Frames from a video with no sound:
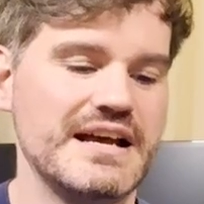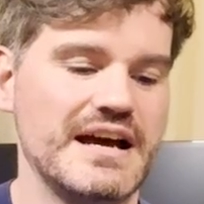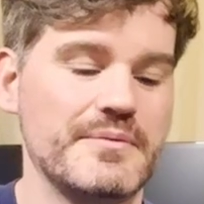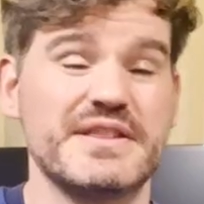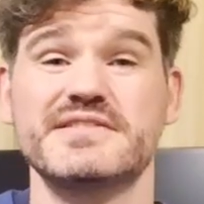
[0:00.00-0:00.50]

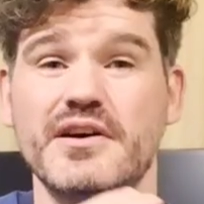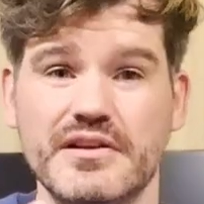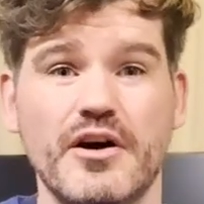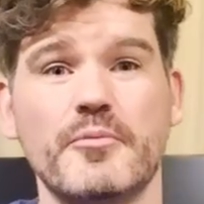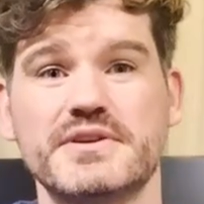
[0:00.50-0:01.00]
And there's
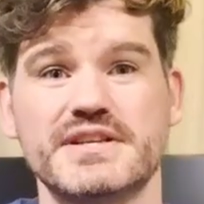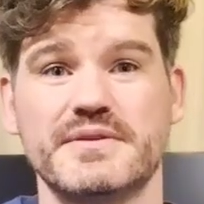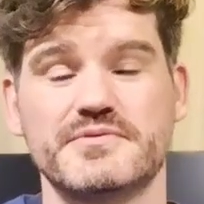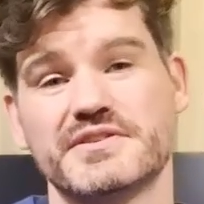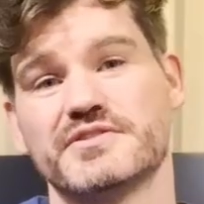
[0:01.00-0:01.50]
a whole bunch of
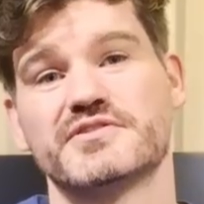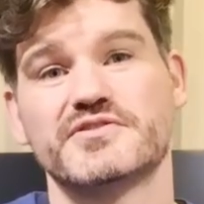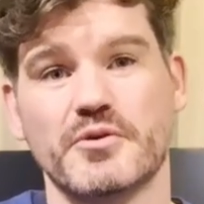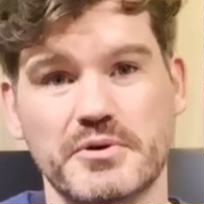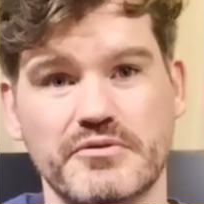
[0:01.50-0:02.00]
games where actually just
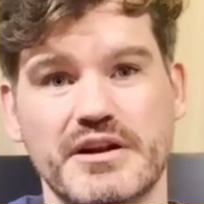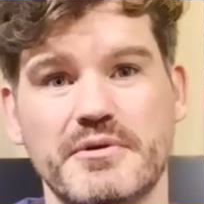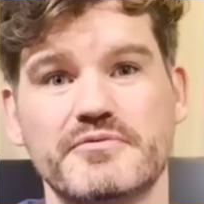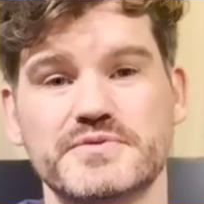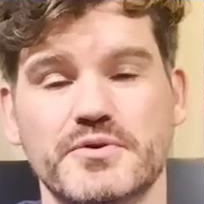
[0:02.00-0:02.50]
stopping your enemy
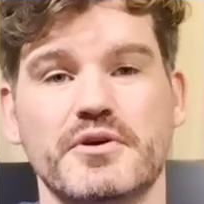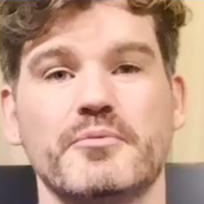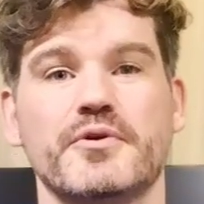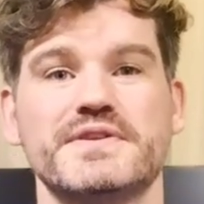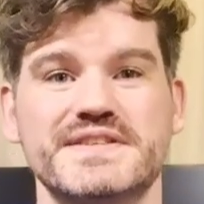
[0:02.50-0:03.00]
from scoring
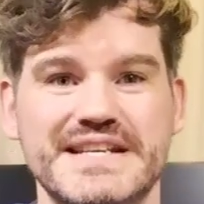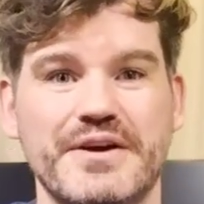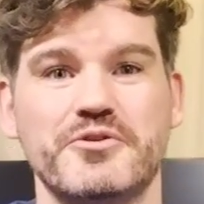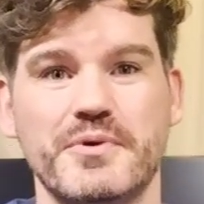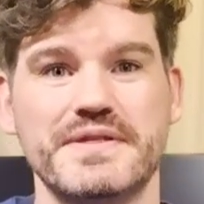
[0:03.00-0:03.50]
points is how
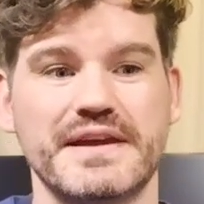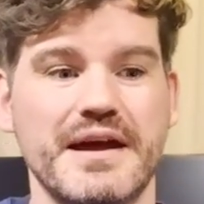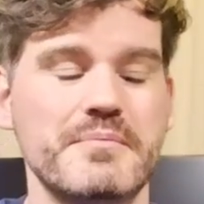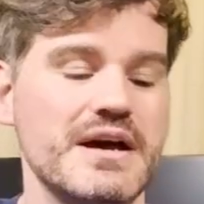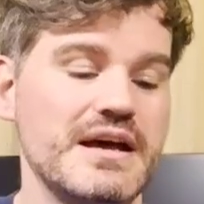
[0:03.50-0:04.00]
you win the
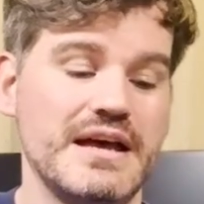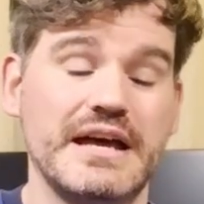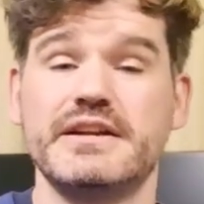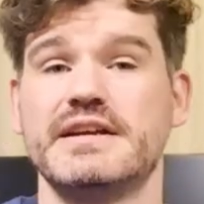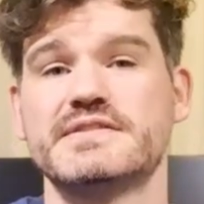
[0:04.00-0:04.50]
game.
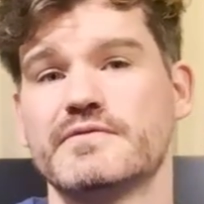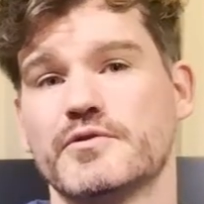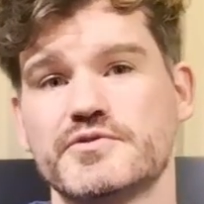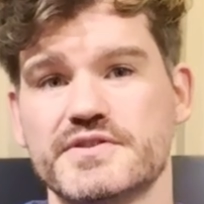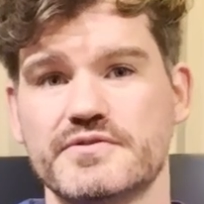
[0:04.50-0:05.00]
And adhesive
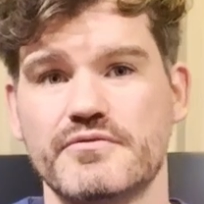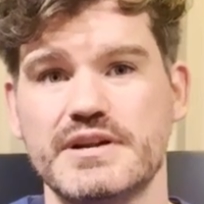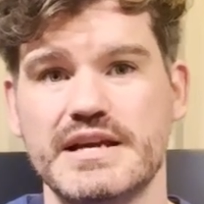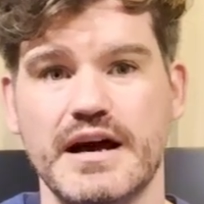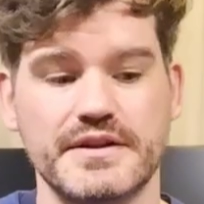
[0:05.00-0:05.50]
launchers are a
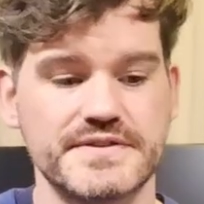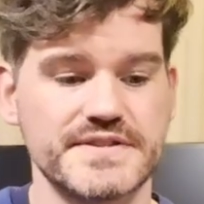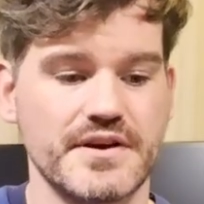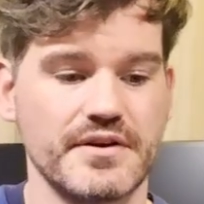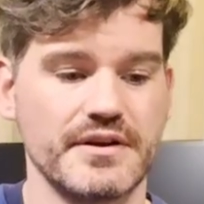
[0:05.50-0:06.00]
really
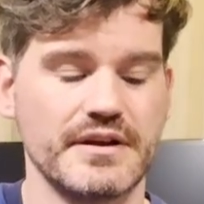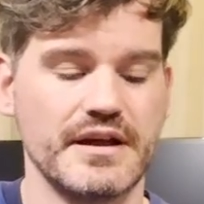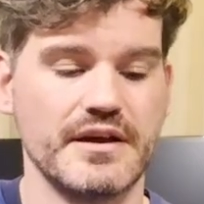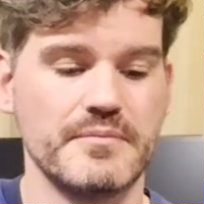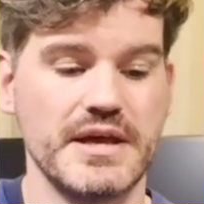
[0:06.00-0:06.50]
unsung
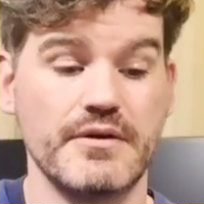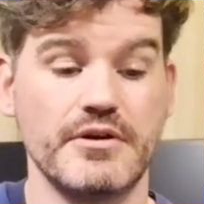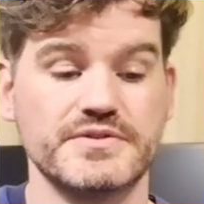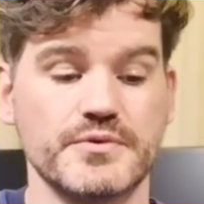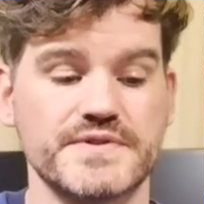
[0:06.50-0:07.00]
hero
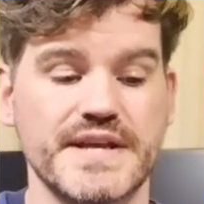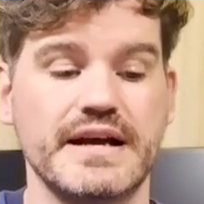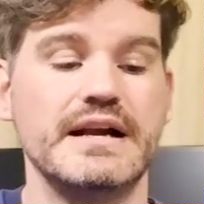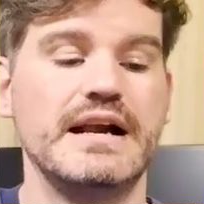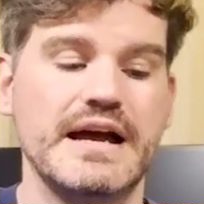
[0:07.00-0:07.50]
towards that.
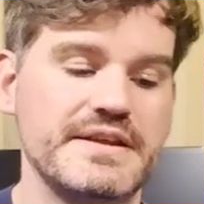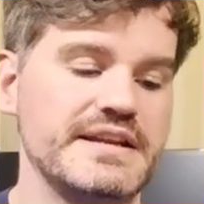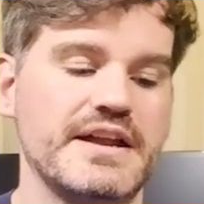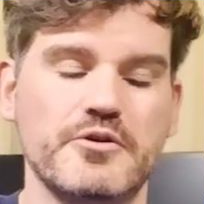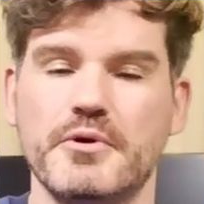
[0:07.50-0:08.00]
And then
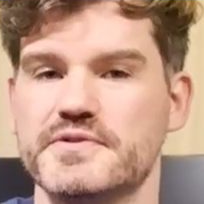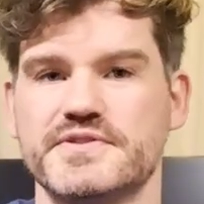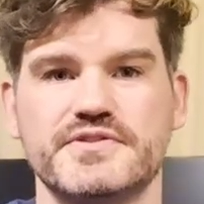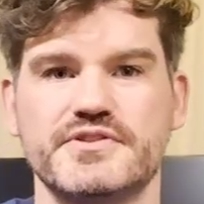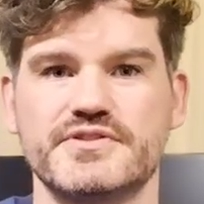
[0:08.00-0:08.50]

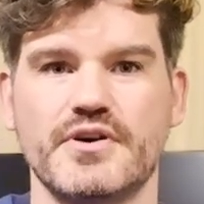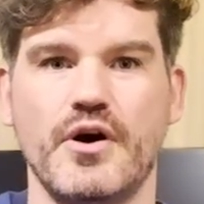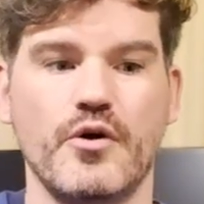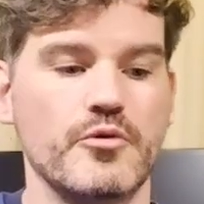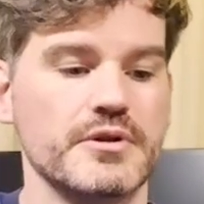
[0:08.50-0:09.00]
nanopulses are just
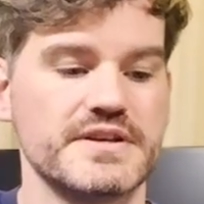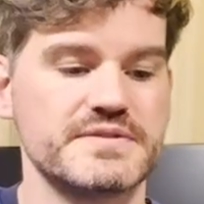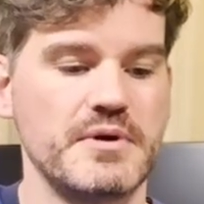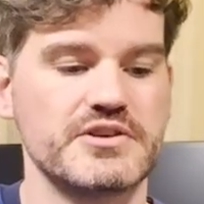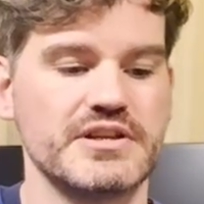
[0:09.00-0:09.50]
horrible,
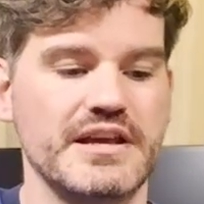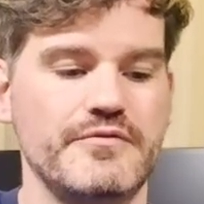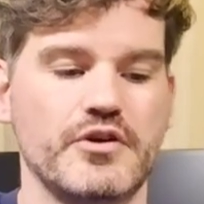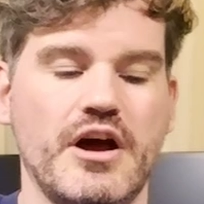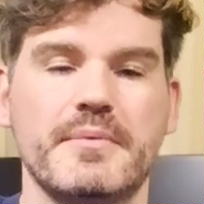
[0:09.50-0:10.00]
especially if
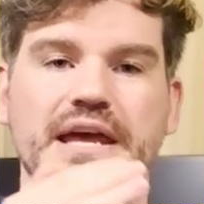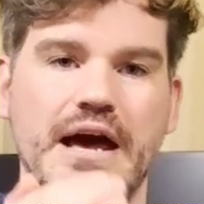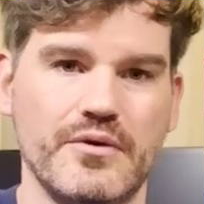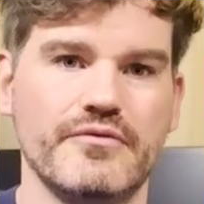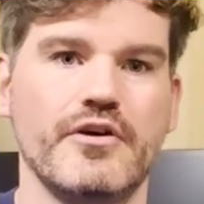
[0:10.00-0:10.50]
you're coming
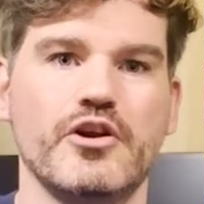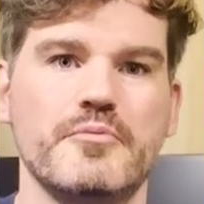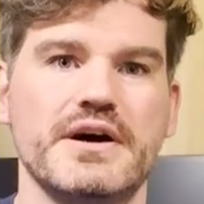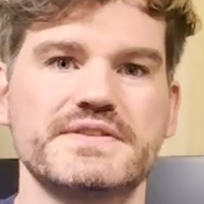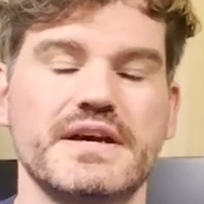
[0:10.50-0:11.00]
out of Hollow
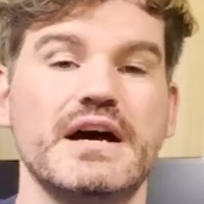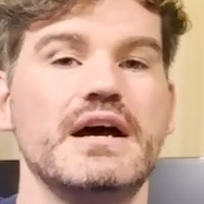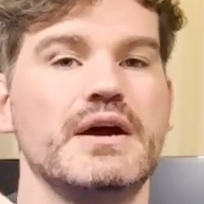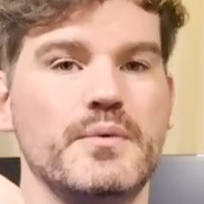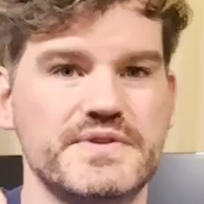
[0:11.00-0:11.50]
Mask
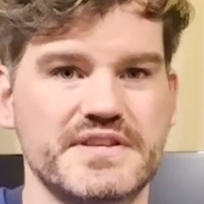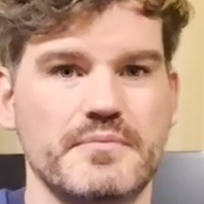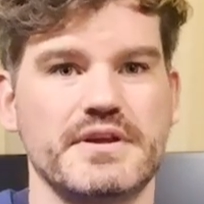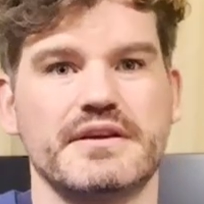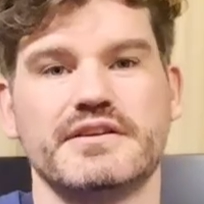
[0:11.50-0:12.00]
with
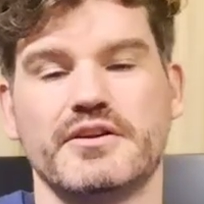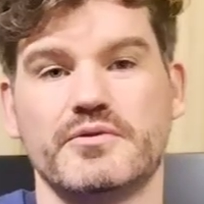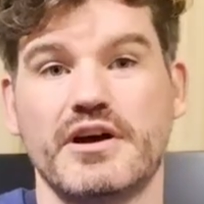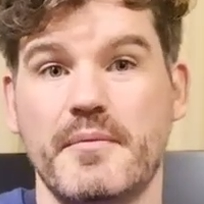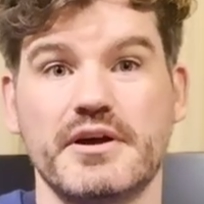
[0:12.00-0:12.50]
something, you know,
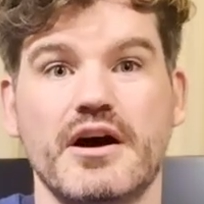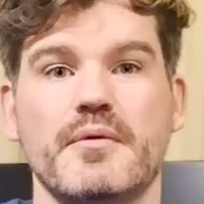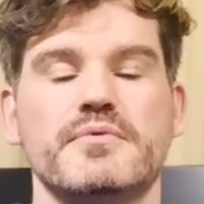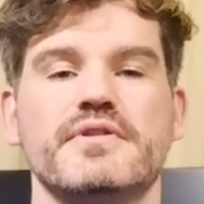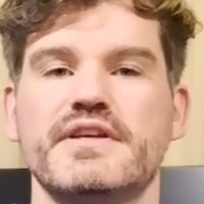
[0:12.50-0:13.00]
coming
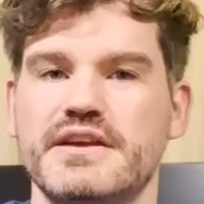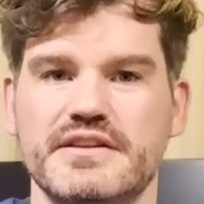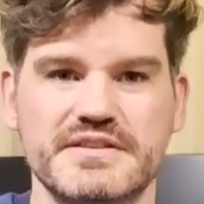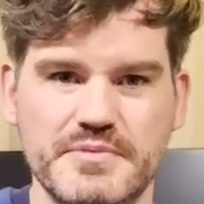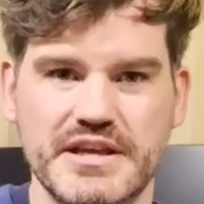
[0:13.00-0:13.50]
up, thinking
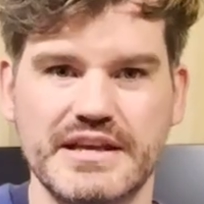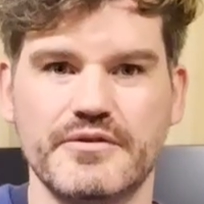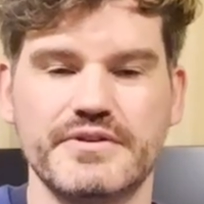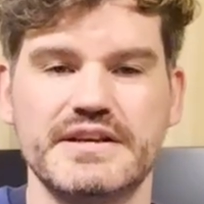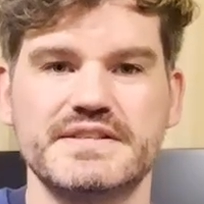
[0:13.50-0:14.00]
that's picking
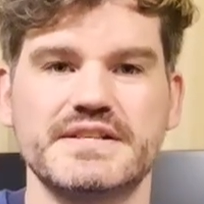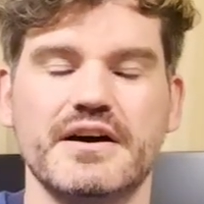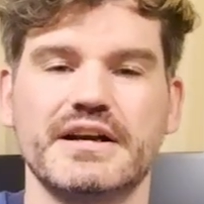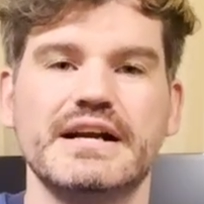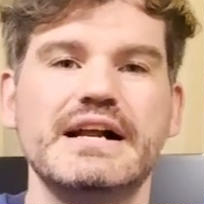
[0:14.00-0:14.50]
off an easy
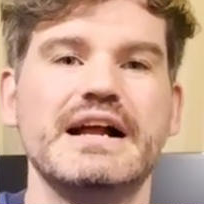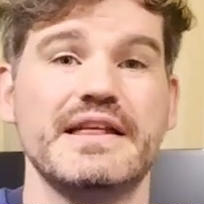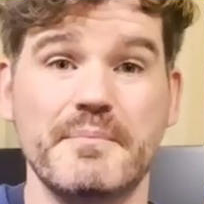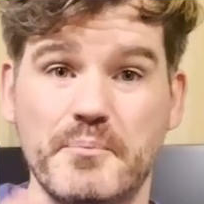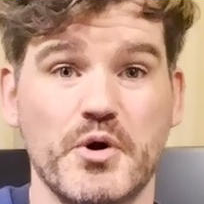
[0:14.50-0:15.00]
target, and
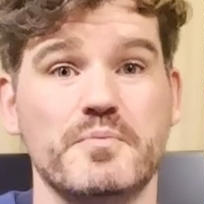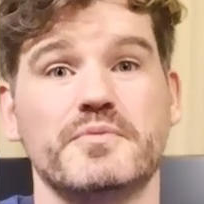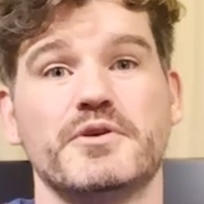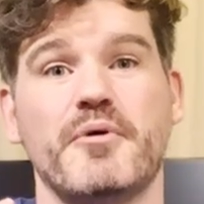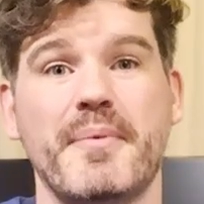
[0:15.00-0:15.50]
then boom,
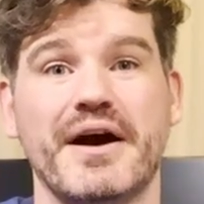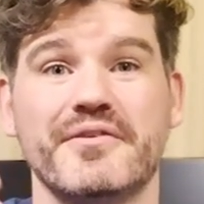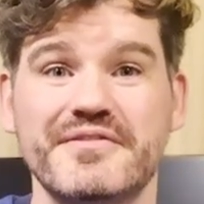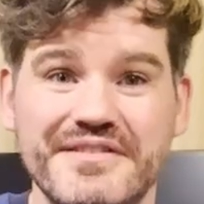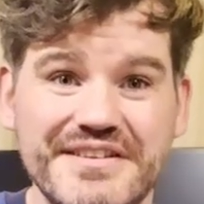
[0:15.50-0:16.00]
you pop
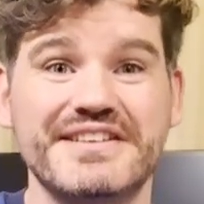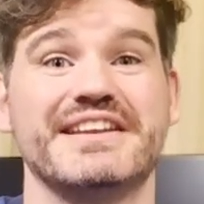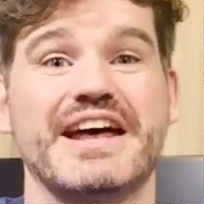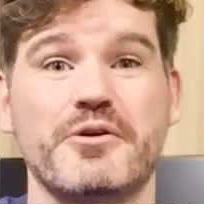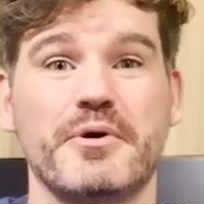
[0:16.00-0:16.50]
out, you're
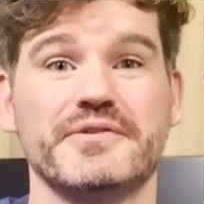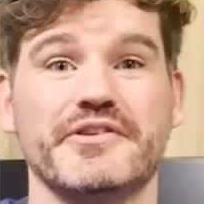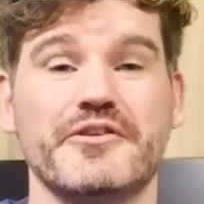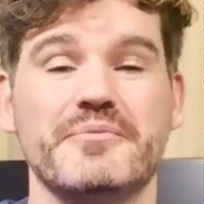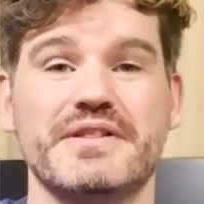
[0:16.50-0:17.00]
nanopulsing
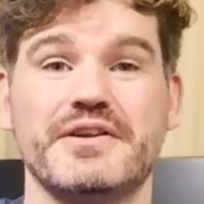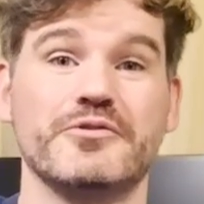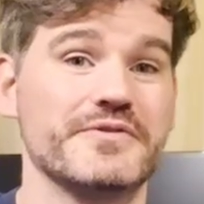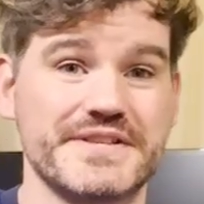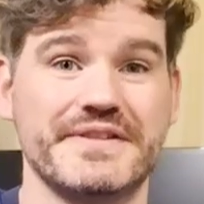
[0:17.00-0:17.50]
them, and then all
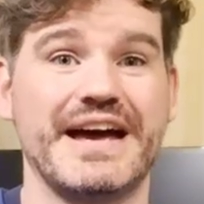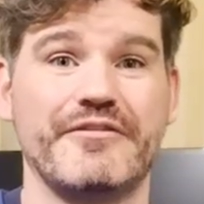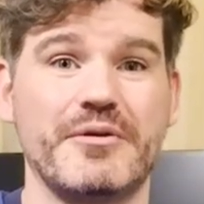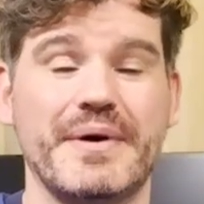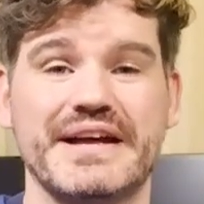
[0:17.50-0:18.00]
of a sudden they're
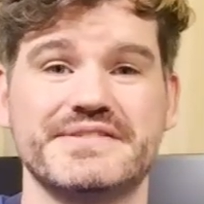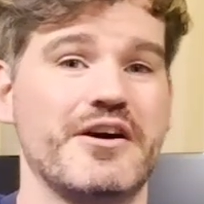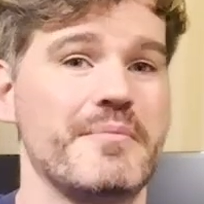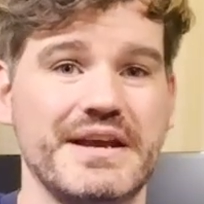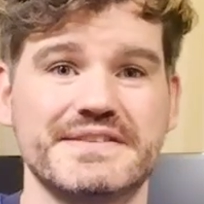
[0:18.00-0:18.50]
having a bad
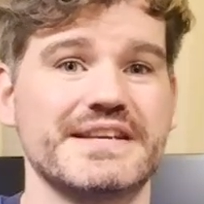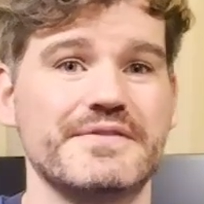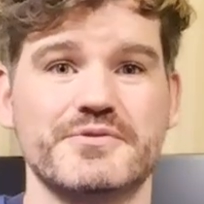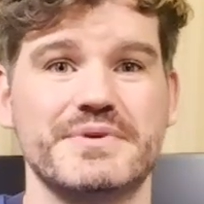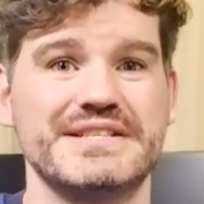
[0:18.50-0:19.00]
time making
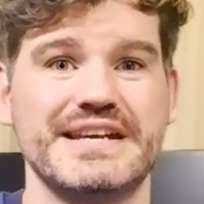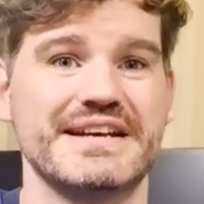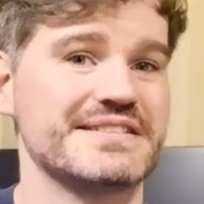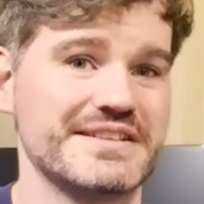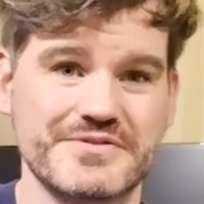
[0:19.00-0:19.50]
saves on
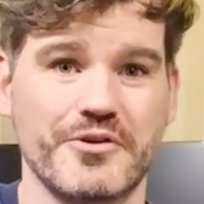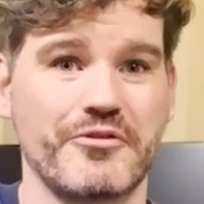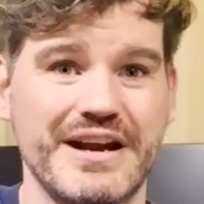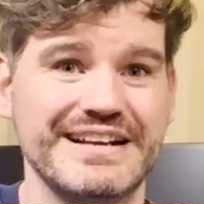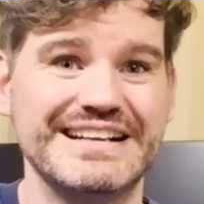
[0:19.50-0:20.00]
BTS, and it's not great.